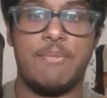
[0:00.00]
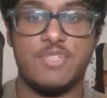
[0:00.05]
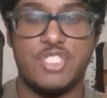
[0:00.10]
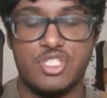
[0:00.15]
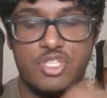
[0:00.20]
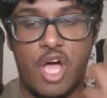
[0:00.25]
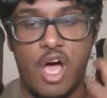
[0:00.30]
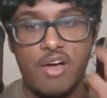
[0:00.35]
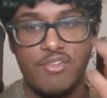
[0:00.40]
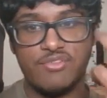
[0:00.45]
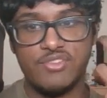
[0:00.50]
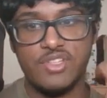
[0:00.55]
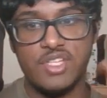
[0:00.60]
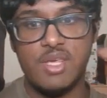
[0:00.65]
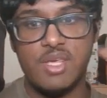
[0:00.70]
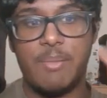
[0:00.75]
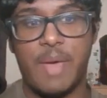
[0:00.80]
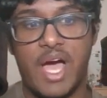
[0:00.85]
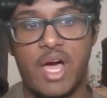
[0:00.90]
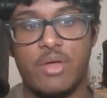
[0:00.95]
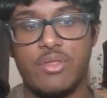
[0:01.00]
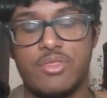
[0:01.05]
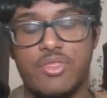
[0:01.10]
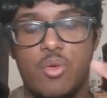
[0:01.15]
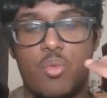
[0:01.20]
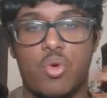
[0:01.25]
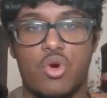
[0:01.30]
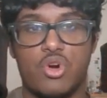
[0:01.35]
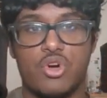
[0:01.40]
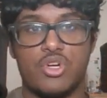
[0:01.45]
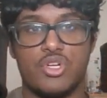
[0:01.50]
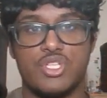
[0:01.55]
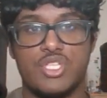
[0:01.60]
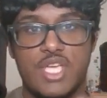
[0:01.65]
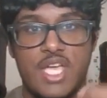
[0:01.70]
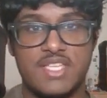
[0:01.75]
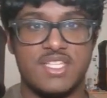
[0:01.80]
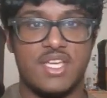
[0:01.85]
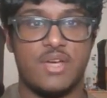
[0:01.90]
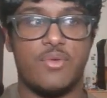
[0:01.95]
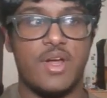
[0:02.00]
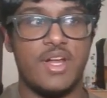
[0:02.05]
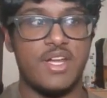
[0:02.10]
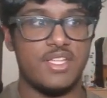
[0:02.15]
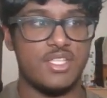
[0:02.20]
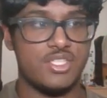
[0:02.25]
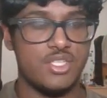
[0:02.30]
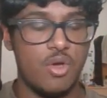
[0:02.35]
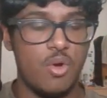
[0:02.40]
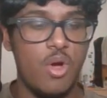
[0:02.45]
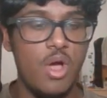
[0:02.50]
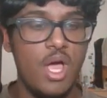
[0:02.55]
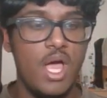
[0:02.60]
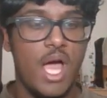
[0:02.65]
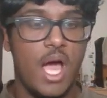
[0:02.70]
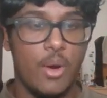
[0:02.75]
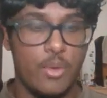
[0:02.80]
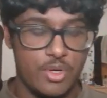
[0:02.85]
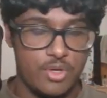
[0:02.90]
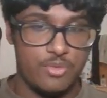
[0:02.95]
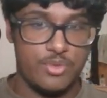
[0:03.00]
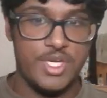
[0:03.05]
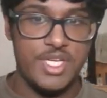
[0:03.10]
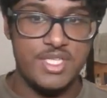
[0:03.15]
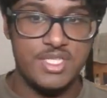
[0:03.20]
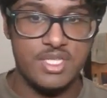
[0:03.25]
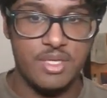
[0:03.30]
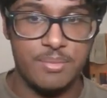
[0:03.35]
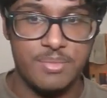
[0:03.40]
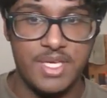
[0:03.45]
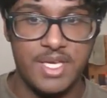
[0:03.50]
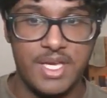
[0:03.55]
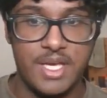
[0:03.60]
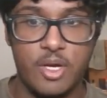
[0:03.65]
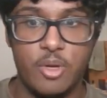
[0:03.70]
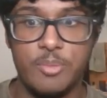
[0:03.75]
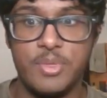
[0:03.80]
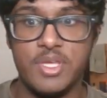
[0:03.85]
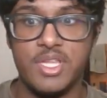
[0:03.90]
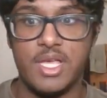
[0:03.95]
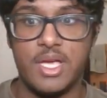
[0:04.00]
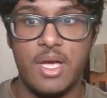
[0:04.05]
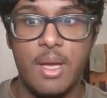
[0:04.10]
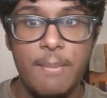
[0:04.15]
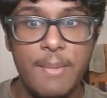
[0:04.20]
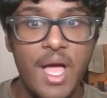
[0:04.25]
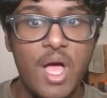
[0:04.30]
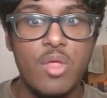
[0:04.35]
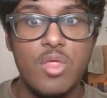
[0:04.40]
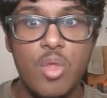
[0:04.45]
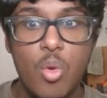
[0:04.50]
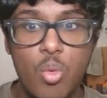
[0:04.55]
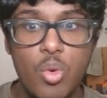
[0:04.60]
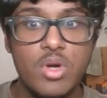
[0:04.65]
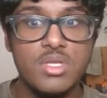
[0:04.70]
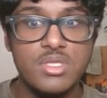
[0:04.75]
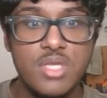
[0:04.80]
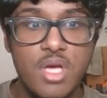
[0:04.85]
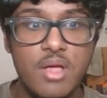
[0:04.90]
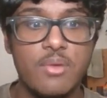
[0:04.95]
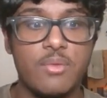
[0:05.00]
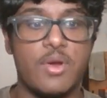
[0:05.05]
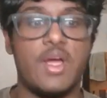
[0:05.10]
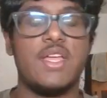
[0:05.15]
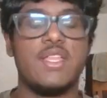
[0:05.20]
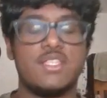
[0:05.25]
softly mouthed the words as I read it. So I would read something and I would be like, right?